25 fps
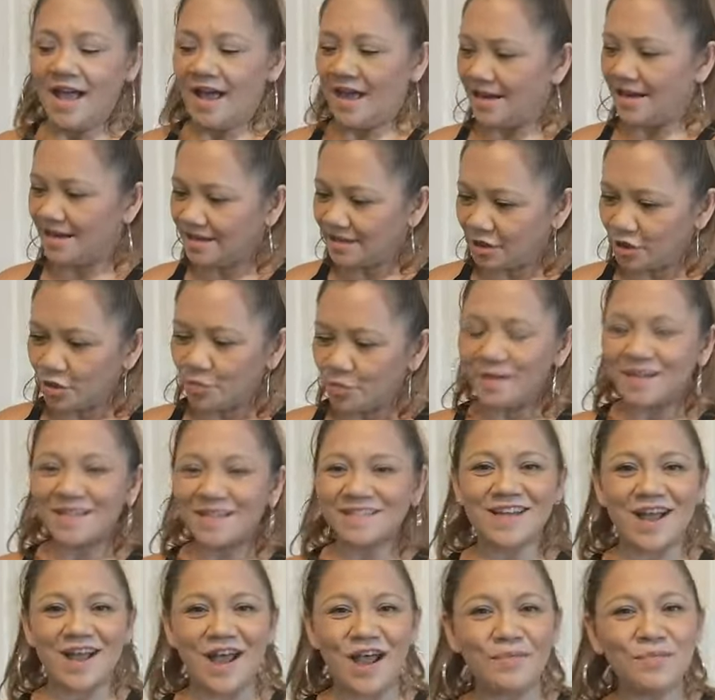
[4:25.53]
And a little bit of
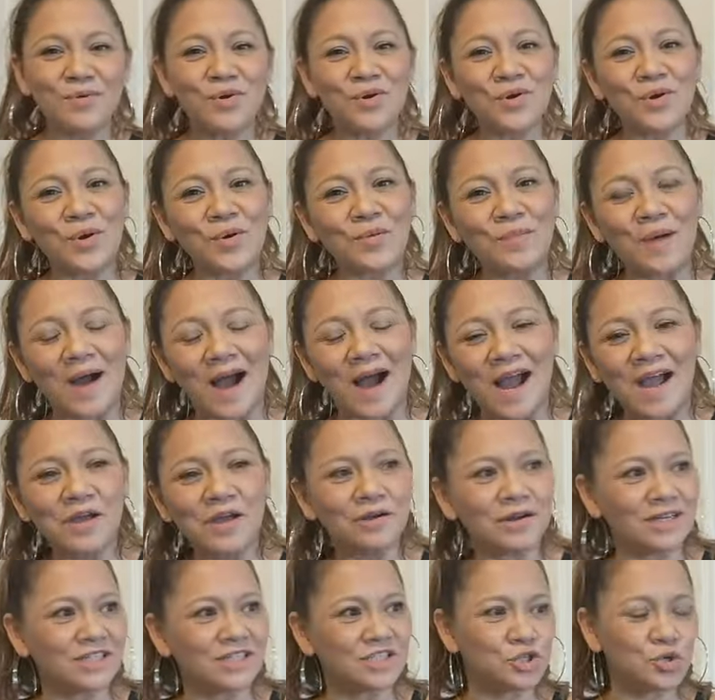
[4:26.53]
time will go by, or
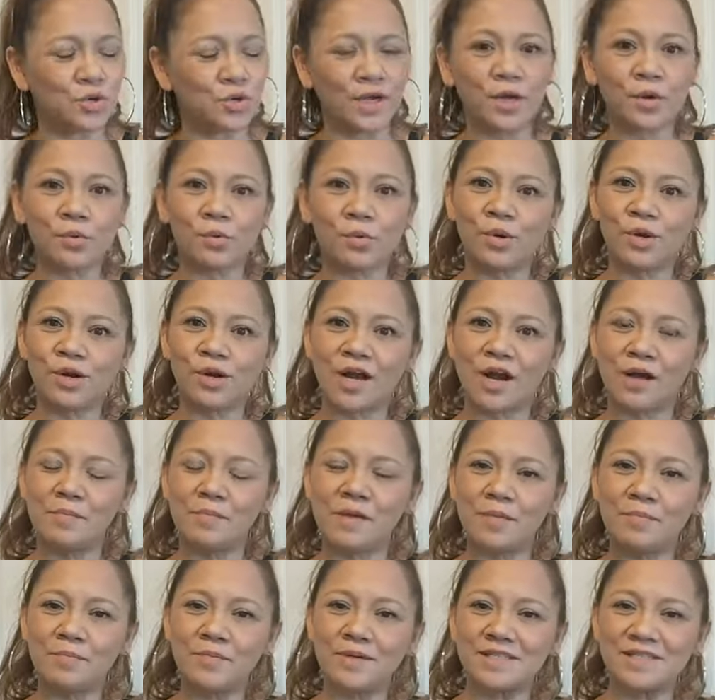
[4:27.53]
a trigger will come
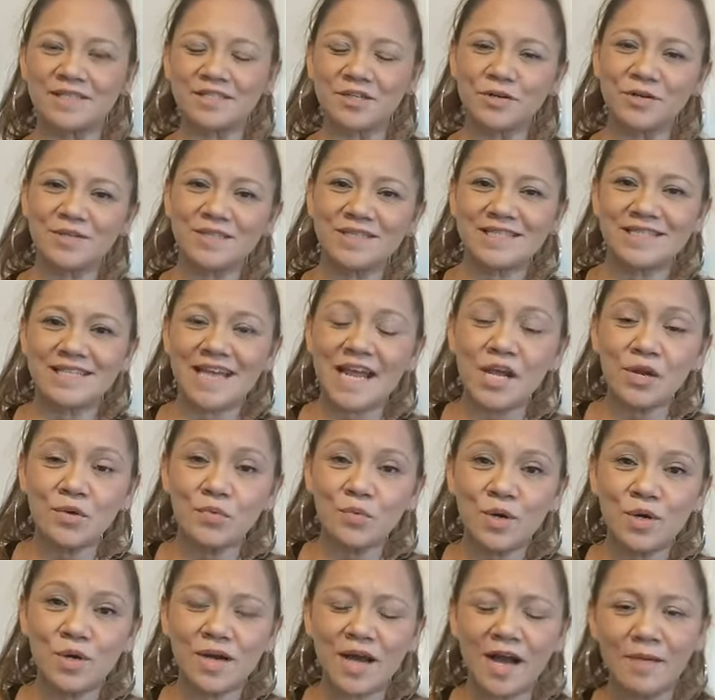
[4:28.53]
up, a certain date
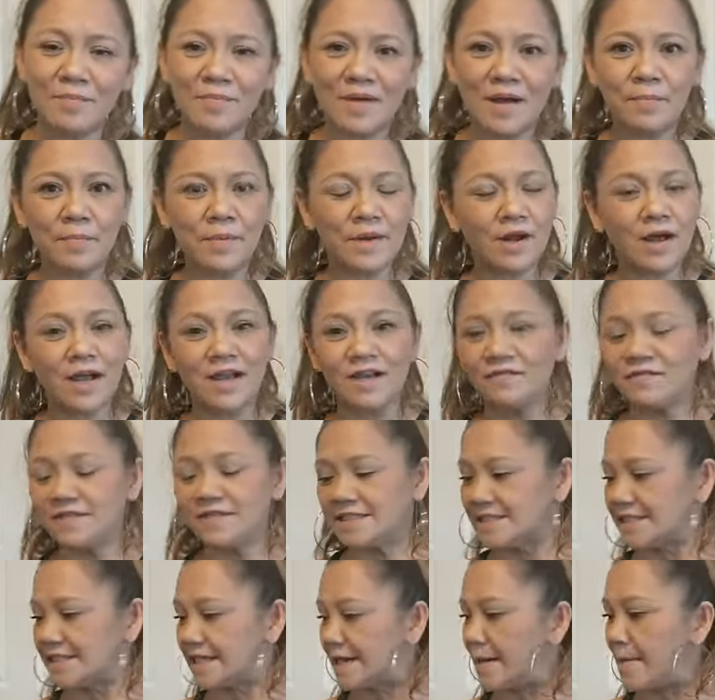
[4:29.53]
will come up, and all of a
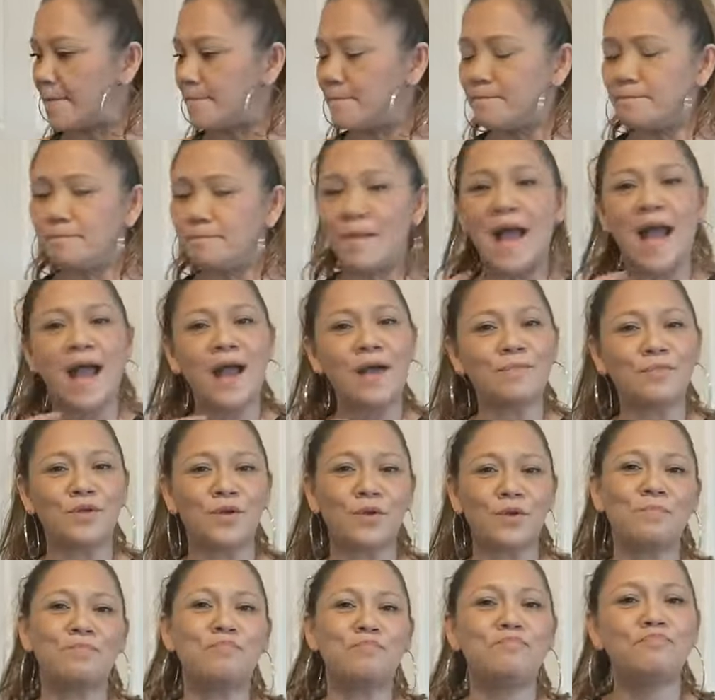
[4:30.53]
sudden, bam,
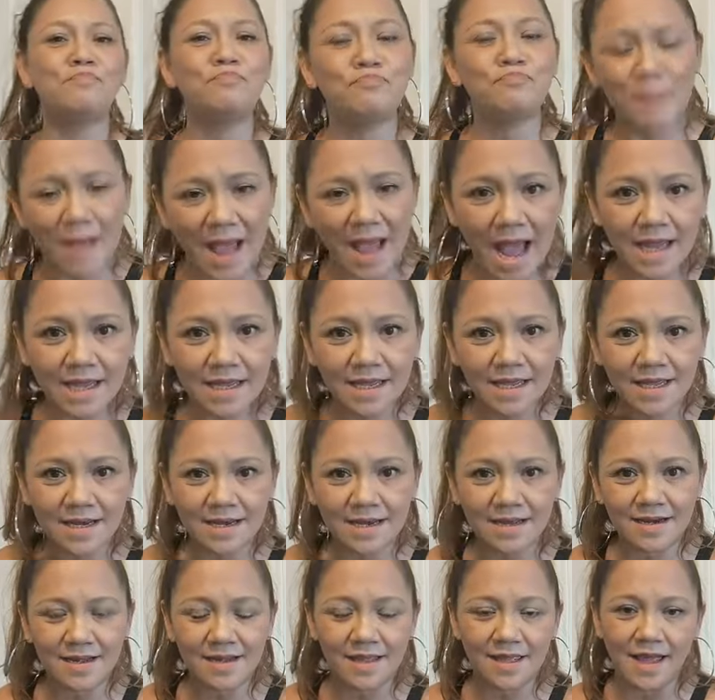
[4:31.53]
you're back in
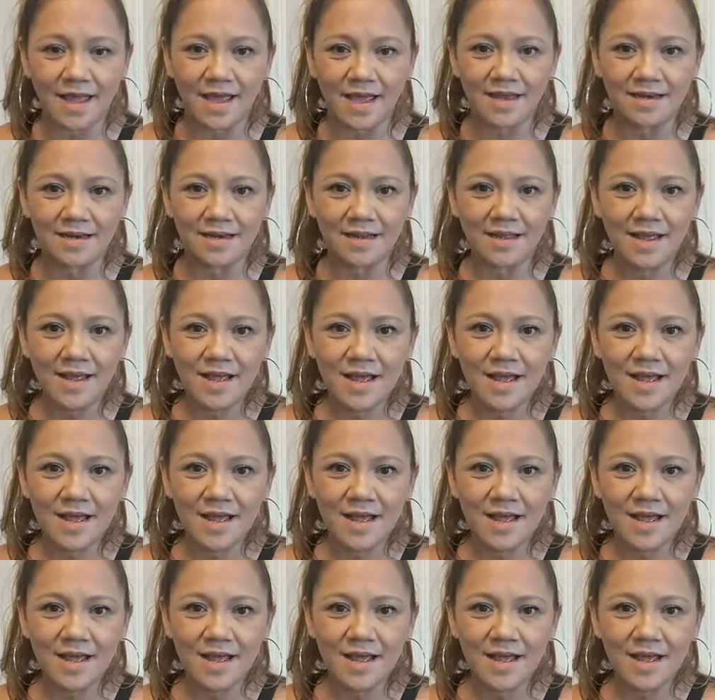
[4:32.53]
it again.